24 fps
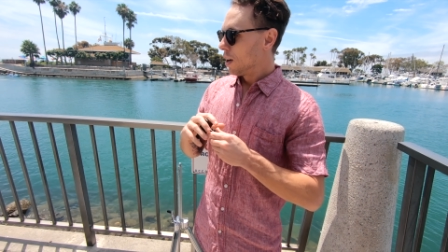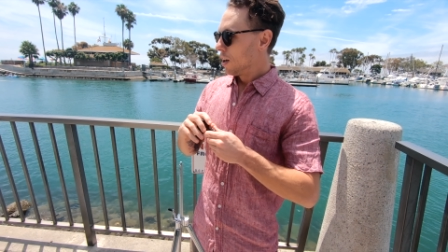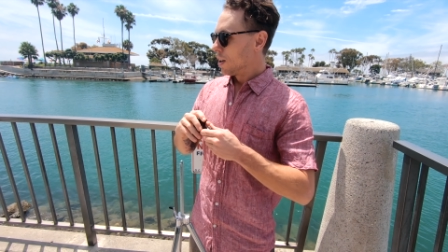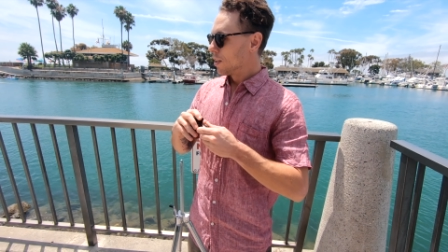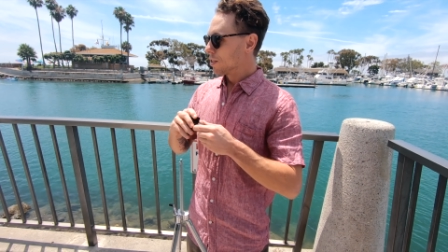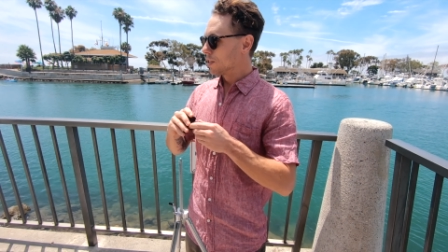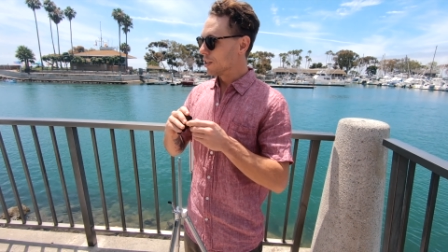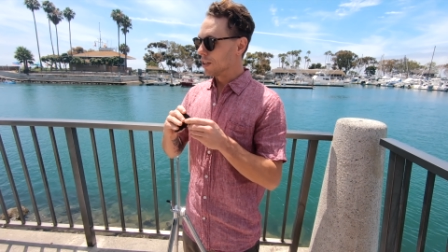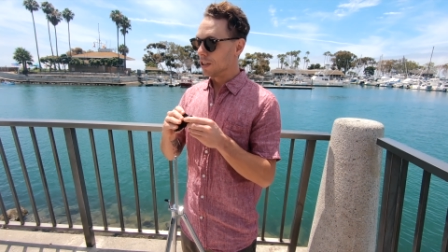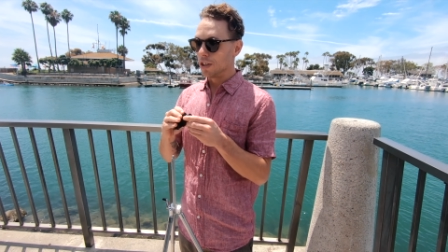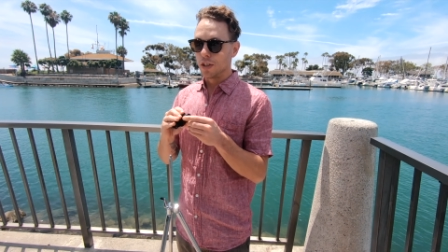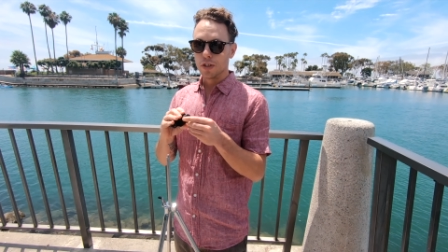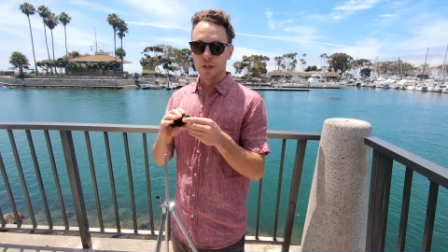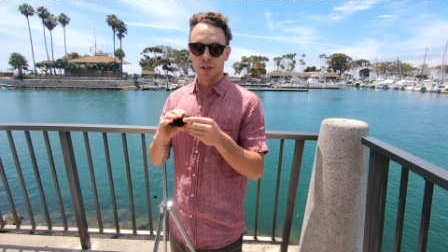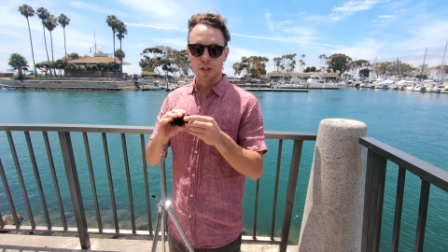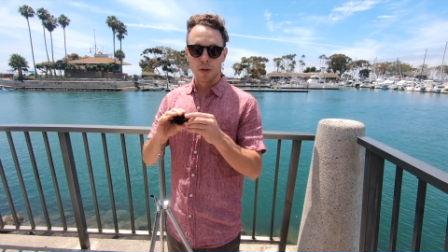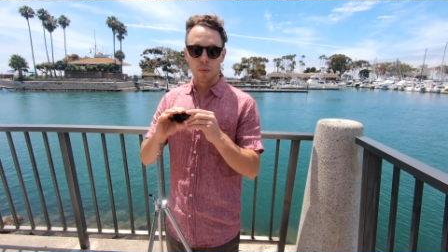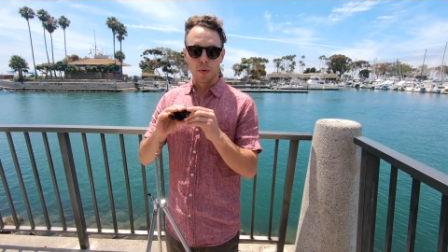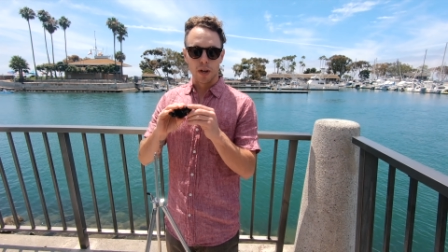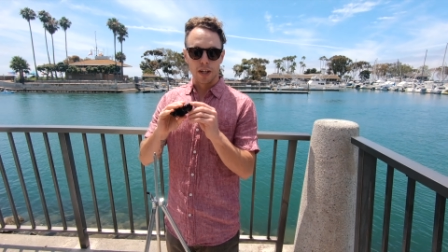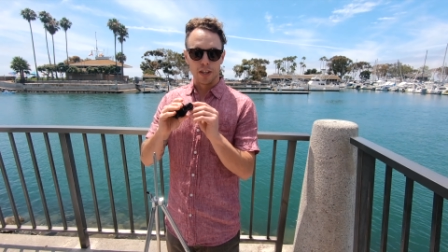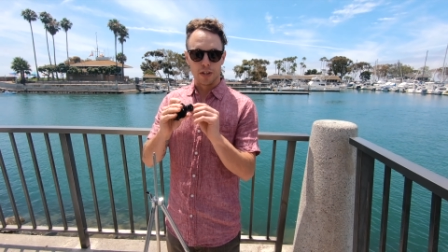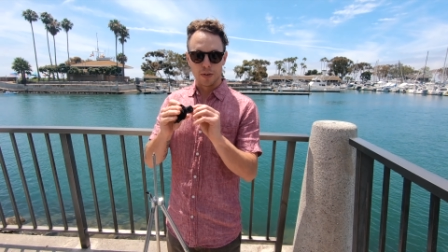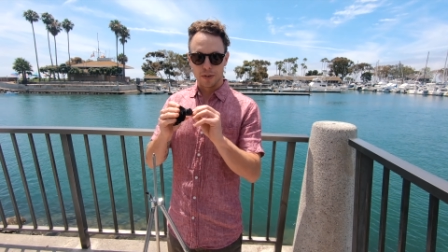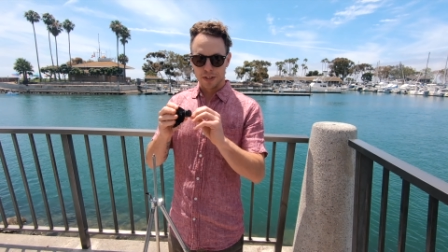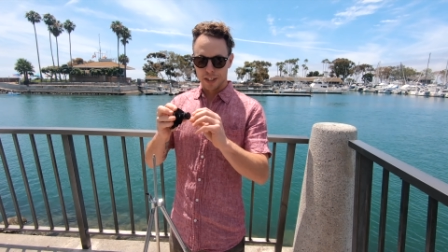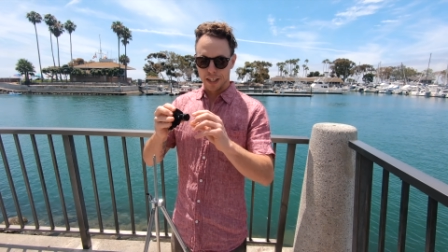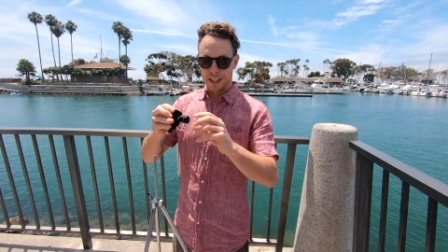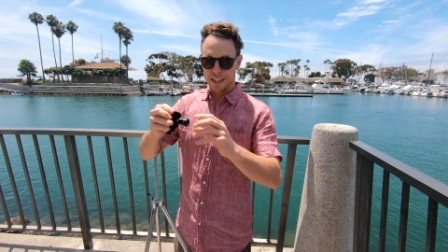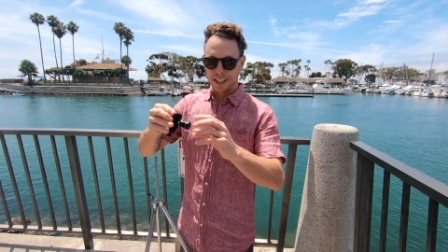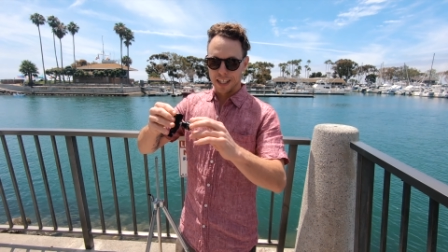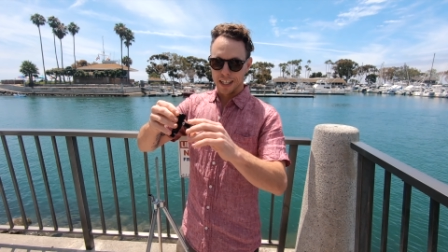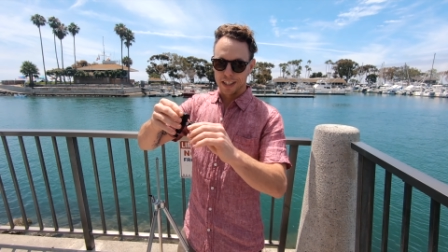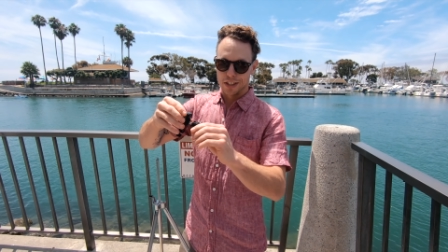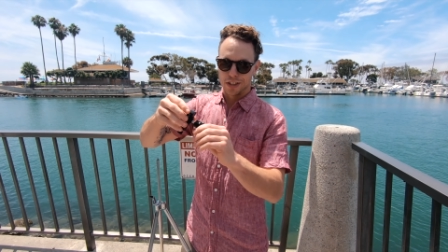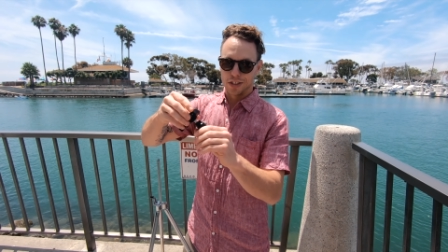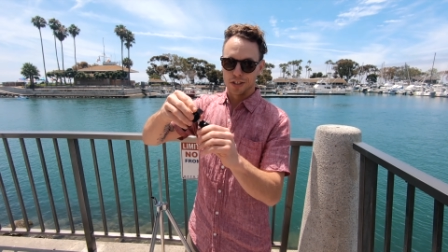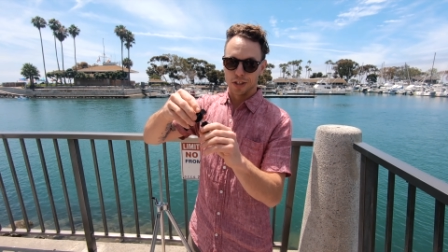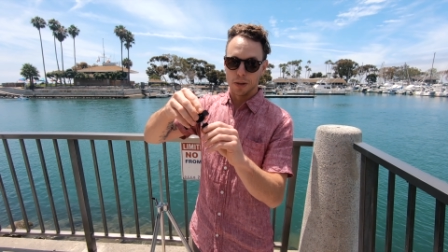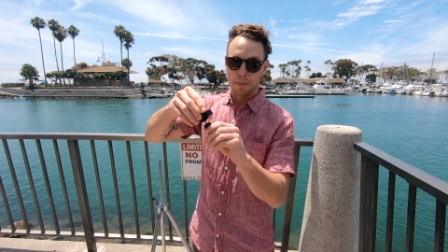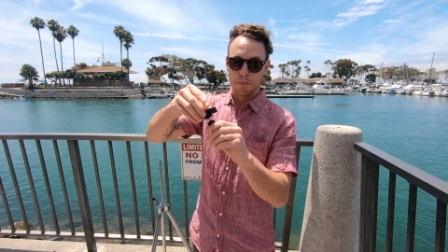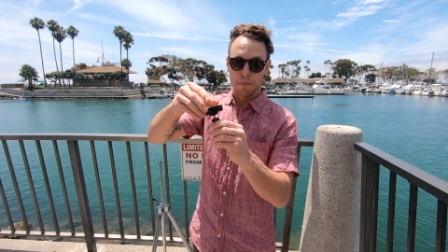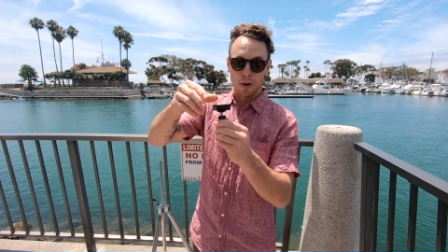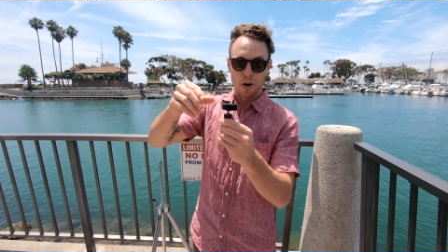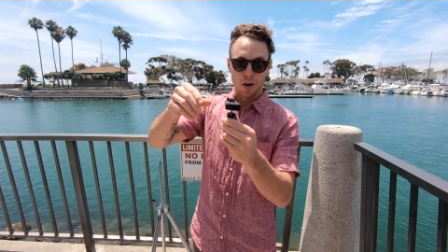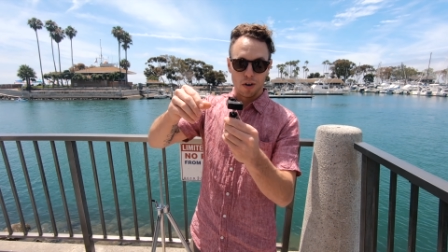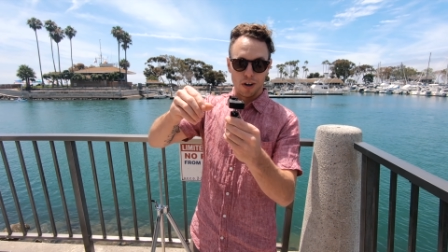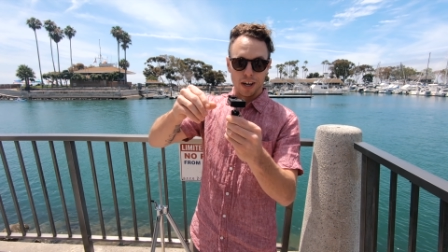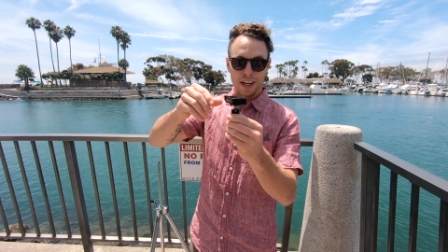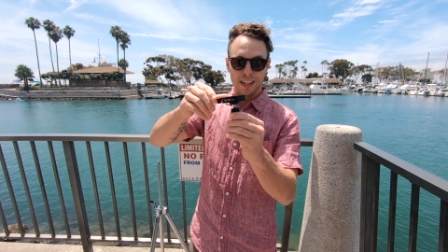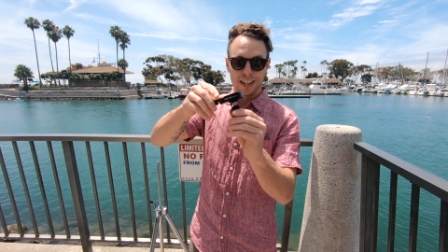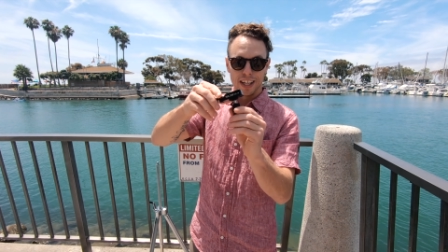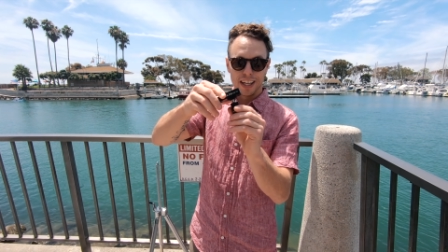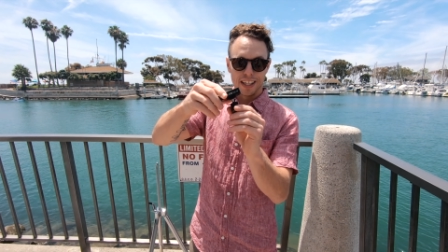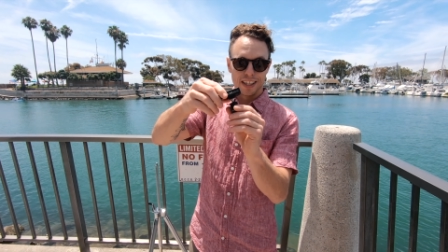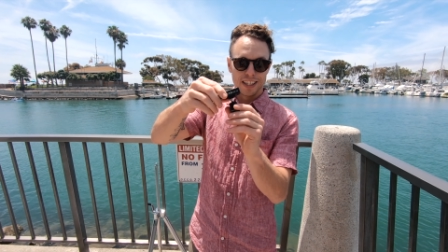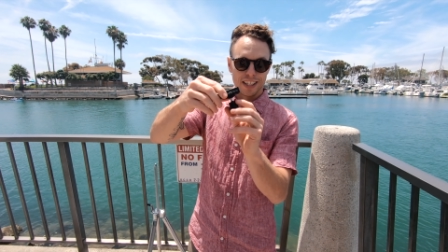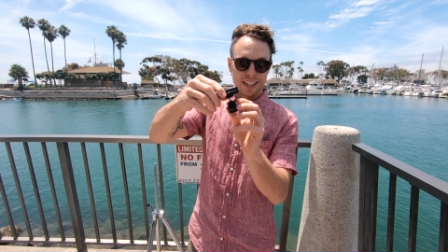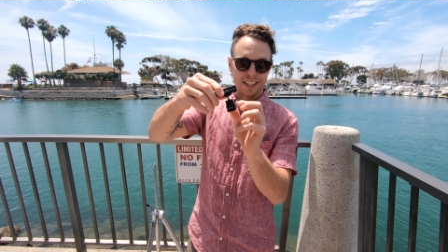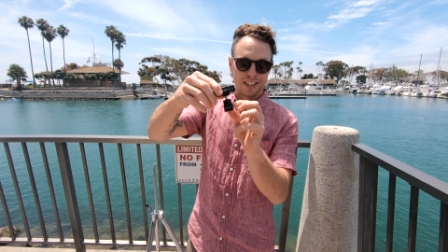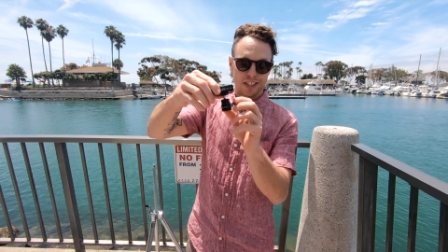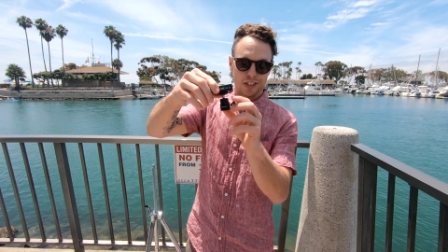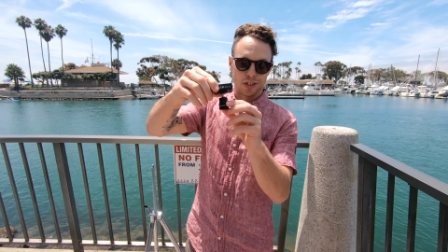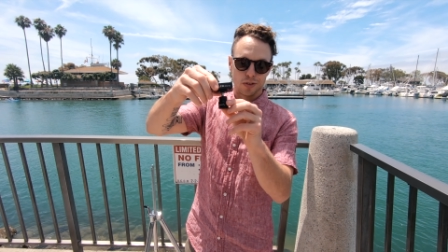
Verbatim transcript: So then usually what I do is I attach just a ball head like this.